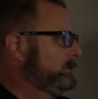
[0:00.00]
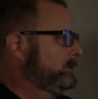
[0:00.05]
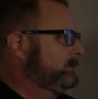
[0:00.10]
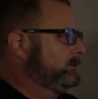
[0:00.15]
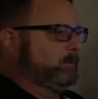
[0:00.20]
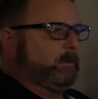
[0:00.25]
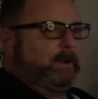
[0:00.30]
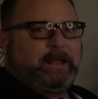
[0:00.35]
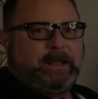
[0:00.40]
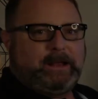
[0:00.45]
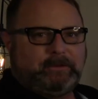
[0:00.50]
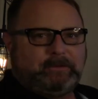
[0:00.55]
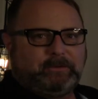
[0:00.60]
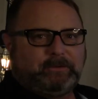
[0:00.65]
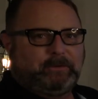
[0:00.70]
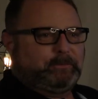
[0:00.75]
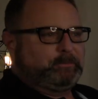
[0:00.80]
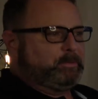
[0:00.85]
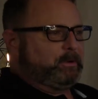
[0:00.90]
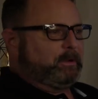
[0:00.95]
the way I do
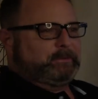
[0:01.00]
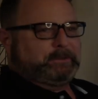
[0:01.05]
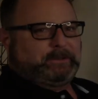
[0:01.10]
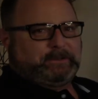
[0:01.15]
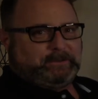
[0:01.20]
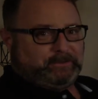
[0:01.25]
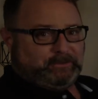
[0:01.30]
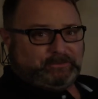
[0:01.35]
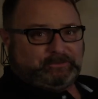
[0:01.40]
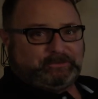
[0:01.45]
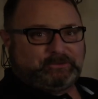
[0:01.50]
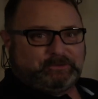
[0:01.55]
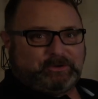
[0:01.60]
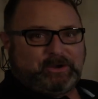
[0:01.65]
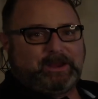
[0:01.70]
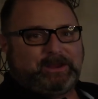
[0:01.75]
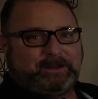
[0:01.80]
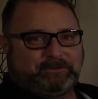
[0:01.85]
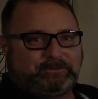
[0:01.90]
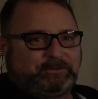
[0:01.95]
it, probably a little
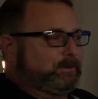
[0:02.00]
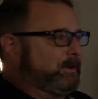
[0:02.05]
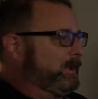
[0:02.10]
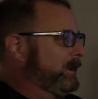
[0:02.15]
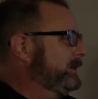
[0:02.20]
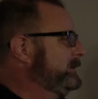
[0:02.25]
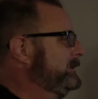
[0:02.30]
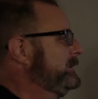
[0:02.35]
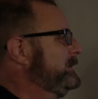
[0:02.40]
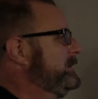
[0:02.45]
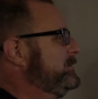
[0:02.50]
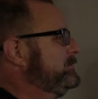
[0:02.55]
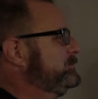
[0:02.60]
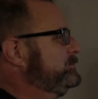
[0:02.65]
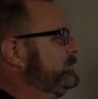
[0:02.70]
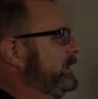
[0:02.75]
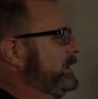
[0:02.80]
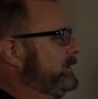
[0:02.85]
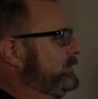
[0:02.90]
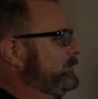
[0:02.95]
strange, okay?
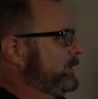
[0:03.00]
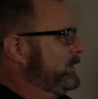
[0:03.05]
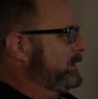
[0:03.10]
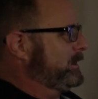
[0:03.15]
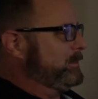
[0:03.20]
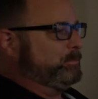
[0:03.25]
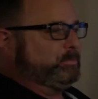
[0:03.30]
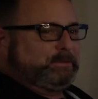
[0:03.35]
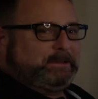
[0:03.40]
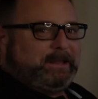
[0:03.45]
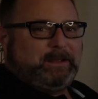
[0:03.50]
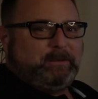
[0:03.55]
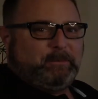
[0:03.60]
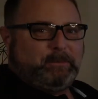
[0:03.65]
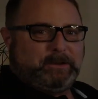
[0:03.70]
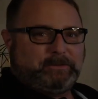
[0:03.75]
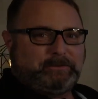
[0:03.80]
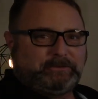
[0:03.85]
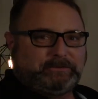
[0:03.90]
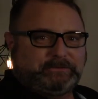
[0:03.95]
But we're going to play
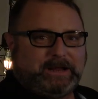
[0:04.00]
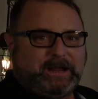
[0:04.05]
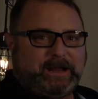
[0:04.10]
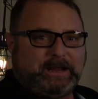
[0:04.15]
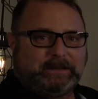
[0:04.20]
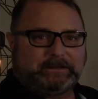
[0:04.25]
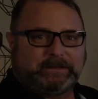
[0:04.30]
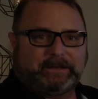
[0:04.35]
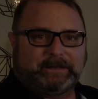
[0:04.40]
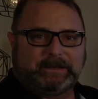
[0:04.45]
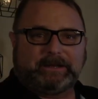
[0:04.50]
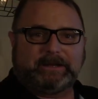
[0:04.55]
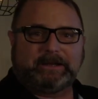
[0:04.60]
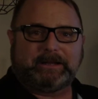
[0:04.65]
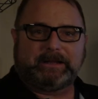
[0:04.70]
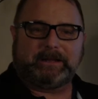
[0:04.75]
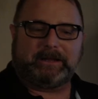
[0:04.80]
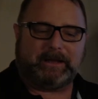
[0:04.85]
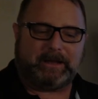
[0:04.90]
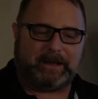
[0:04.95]
with styling,
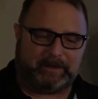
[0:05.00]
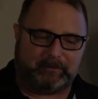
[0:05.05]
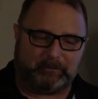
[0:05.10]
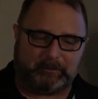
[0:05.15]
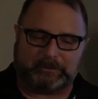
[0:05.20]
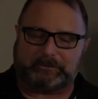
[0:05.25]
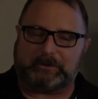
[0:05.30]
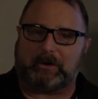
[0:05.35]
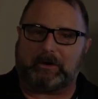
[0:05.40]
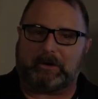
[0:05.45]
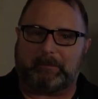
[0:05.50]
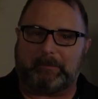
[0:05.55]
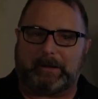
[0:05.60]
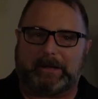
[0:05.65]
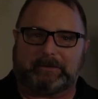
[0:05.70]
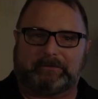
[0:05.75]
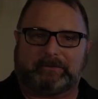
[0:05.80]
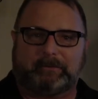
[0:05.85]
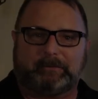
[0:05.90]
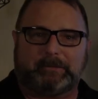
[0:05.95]
and we'll talk
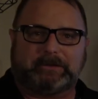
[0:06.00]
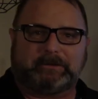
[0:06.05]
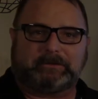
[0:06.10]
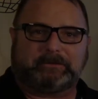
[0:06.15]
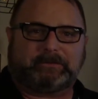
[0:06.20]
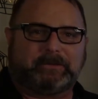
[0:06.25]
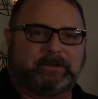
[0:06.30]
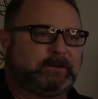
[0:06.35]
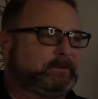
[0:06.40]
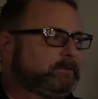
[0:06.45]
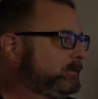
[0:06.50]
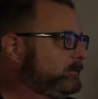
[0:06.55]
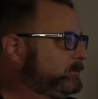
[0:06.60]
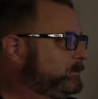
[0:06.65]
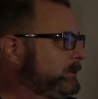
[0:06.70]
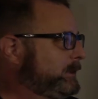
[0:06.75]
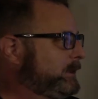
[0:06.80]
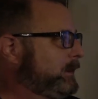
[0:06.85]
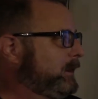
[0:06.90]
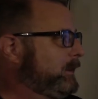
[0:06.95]
about some of these things as
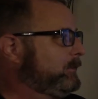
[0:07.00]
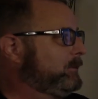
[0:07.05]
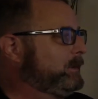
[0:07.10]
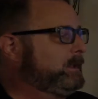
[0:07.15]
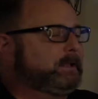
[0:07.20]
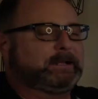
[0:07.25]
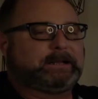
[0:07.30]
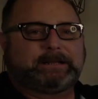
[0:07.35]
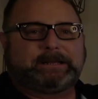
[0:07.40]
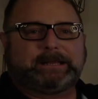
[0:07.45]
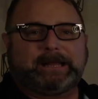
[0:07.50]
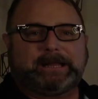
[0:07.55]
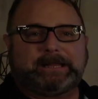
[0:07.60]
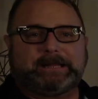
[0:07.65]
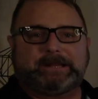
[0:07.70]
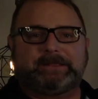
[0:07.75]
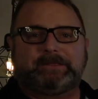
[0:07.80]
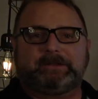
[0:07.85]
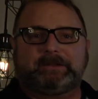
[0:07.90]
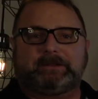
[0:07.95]
we go.
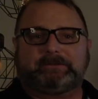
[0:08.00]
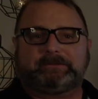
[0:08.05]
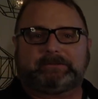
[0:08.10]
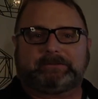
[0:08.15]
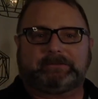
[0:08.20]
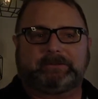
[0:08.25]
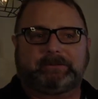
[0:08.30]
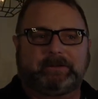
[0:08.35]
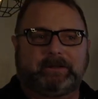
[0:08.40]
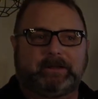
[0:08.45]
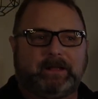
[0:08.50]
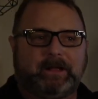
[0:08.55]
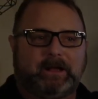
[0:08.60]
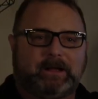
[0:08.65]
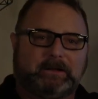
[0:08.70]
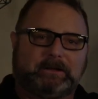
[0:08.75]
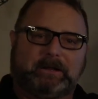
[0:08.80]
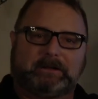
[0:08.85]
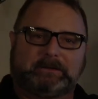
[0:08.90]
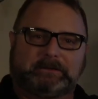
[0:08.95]
Again,
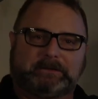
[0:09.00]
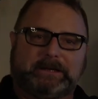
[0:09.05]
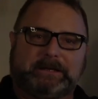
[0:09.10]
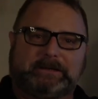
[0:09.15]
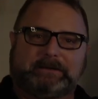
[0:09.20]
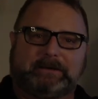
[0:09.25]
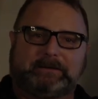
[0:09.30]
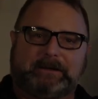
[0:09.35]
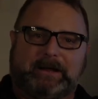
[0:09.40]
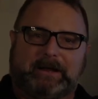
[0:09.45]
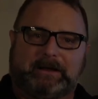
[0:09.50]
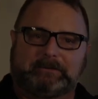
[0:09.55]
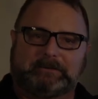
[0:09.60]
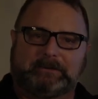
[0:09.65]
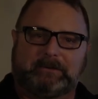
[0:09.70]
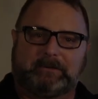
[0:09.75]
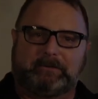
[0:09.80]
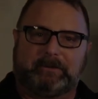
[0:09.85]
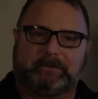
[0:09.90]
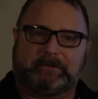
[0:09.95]
a link to
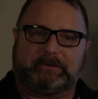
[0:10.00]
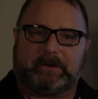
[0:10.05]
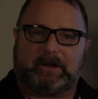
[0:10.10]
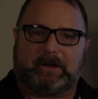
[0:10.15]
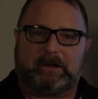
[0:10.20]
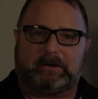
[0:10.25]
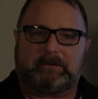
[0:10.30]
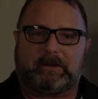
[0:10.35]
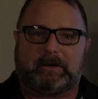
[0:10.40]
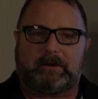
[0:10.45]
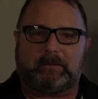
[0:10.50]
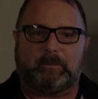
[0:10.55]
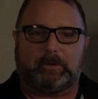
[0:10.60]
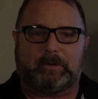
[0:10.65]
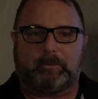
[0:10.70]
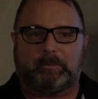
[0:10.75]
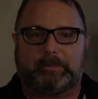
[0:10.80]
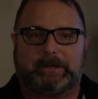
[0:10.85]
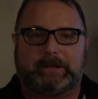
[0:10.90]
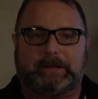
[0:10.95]
download this content
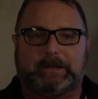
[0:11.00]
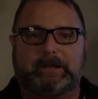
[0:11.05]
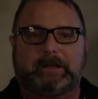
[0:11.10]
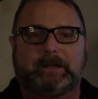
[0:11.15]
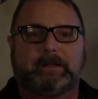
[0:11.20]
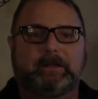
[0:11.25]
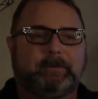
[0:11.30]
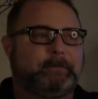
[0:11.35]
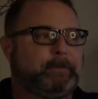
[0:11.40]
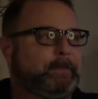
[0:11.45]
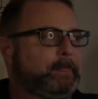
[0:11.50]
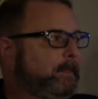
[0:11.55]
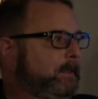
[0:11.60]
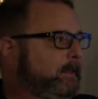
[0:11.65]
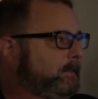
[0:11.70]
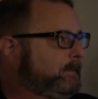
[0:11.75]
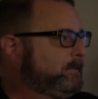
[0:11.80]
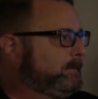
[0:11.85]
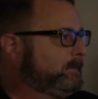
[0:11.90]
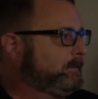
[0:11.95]
will be
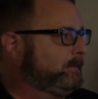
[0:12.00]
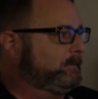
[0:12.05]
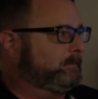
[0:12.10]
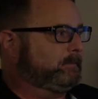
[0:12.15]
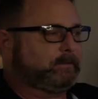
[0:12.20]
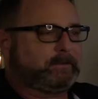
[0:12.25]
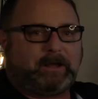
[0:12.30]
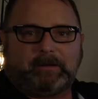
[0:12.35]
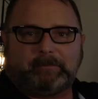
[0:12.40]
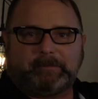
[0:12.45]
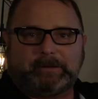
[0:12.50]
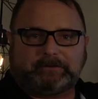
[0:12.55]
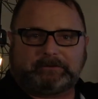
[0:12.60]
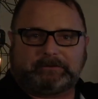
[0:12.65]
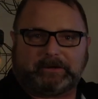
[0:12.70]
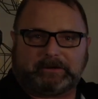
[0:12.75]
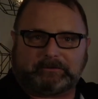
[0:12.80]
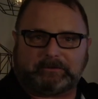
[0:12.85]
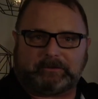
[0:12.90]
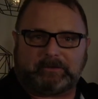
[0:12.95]
in the comment
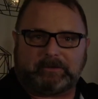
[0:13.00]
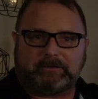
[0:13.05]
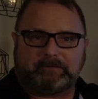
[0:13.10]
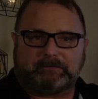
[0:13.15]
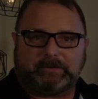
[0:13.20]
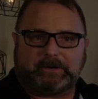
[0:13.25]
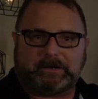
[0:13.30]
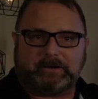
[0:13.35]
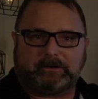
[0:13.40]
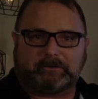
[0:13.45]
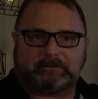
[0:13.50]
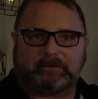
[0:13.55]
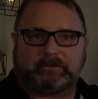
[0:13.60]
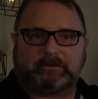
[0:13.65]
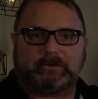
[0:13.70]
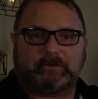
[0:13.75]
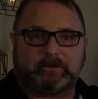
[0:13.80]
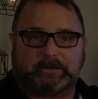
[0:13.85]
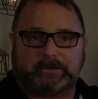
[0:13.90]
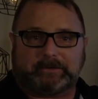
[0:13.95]
section of the video so
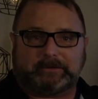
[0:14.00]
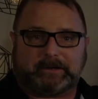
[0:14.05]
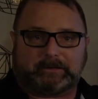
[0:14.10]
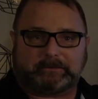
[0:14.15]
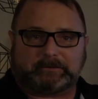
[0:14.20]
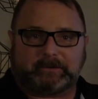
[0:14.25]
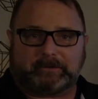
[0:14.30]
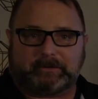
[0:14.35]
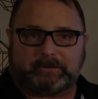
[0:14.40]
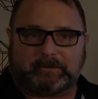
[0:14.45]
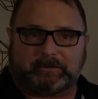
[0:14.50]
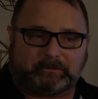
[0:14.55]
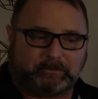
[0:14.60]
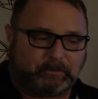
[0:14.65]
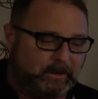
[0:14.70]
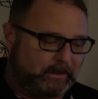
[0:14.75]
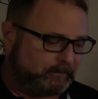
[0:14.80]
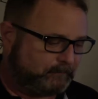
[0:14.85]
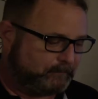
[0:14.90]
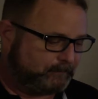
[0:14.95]
that you can download it as
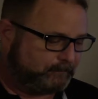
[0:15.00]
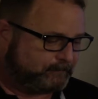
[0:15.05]
well.